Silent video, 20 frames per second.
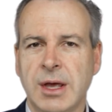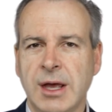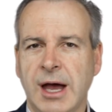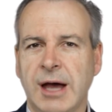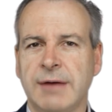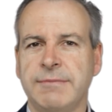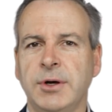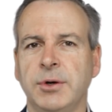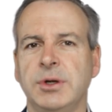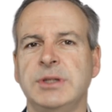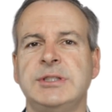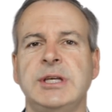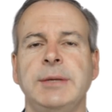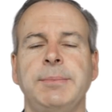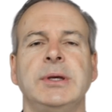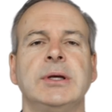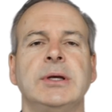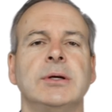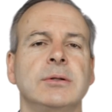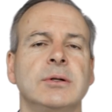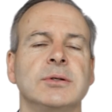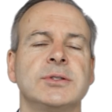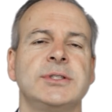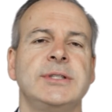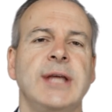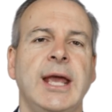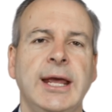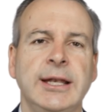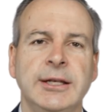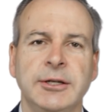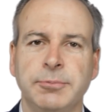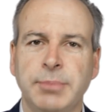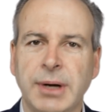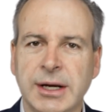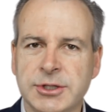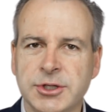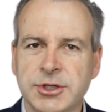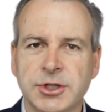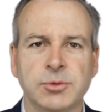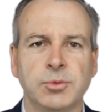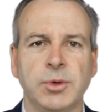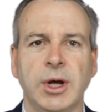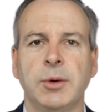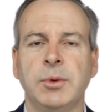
a very typical or standard budget where